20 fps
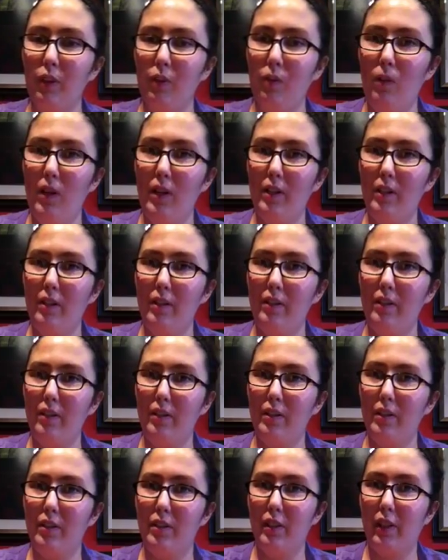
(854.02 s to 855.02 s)
want to
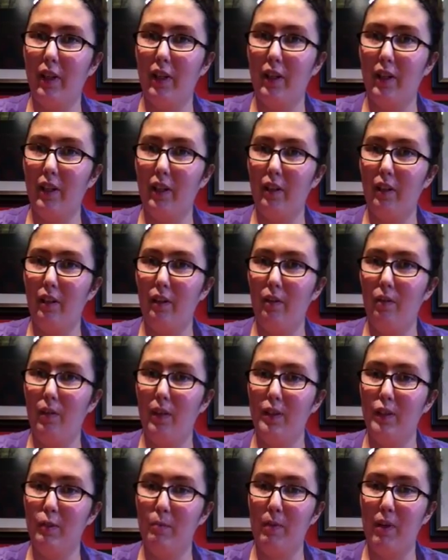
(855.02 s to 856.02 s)
check
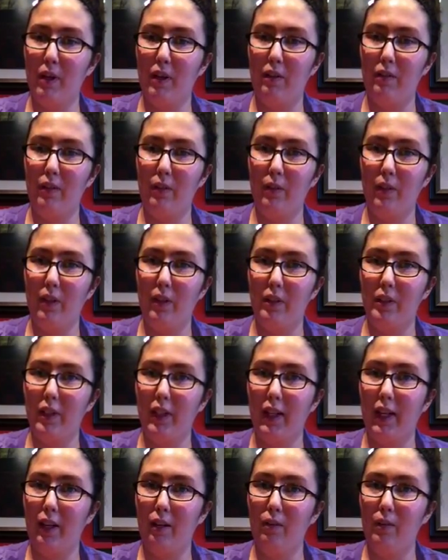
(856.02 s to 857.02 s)

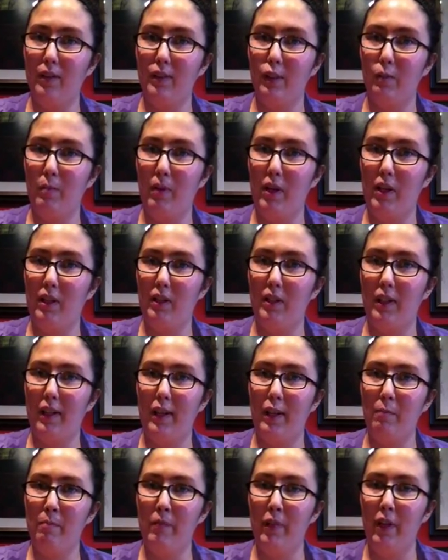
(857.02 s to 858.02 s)
out Once Upon a
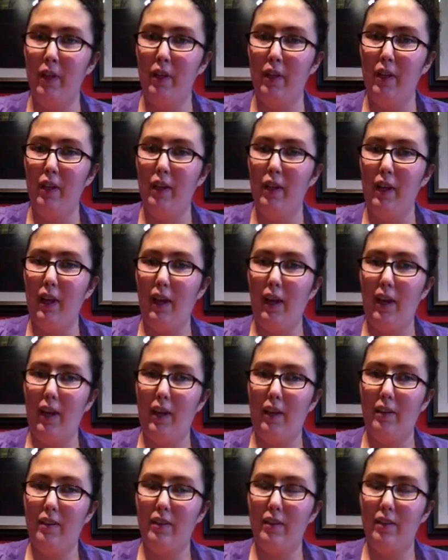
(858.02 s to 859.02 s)
Time,
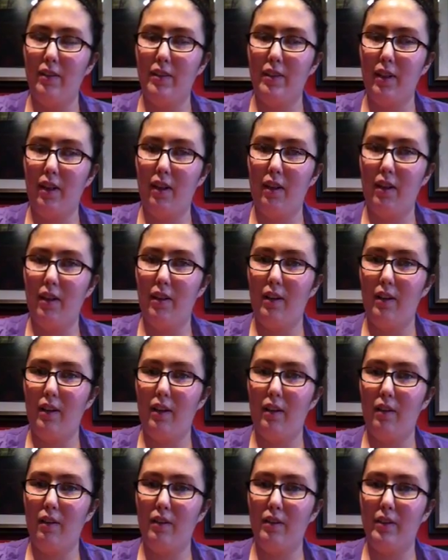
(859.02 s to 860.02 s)
it's on
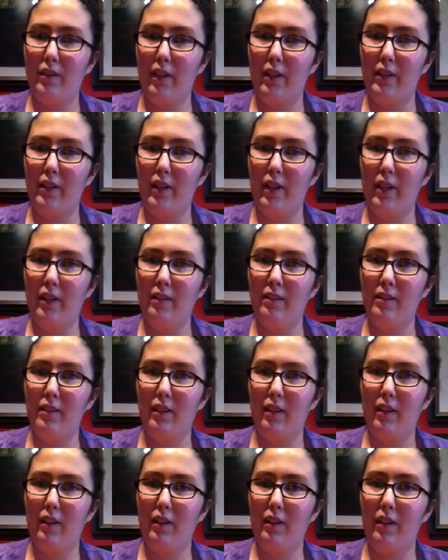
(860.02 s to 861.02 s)
Sundays
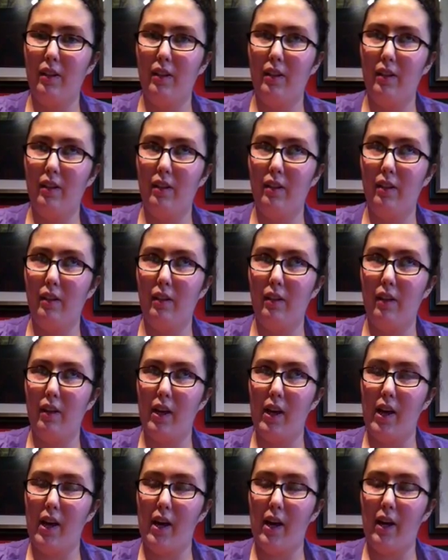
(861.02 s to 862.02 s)

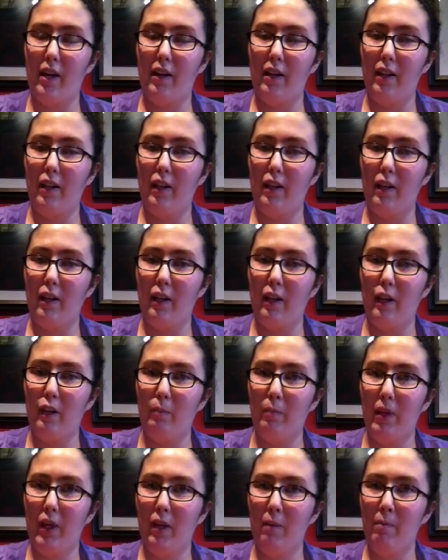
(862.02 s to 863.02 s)
at
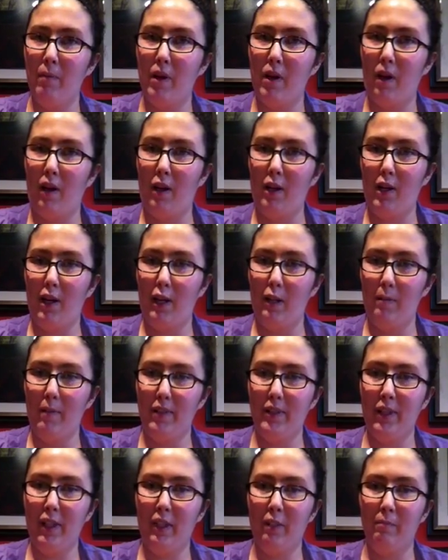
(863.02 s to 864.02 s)
8 p.m. on
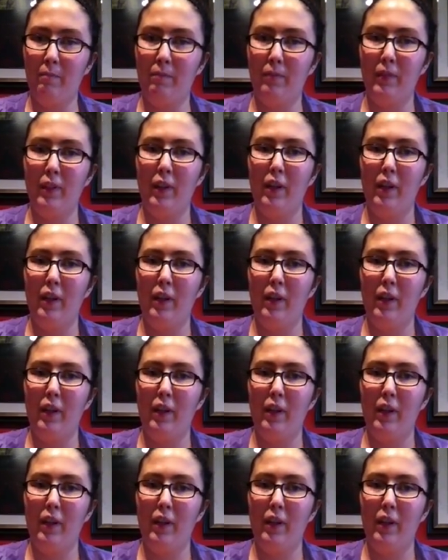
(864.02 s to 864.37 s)
ABC.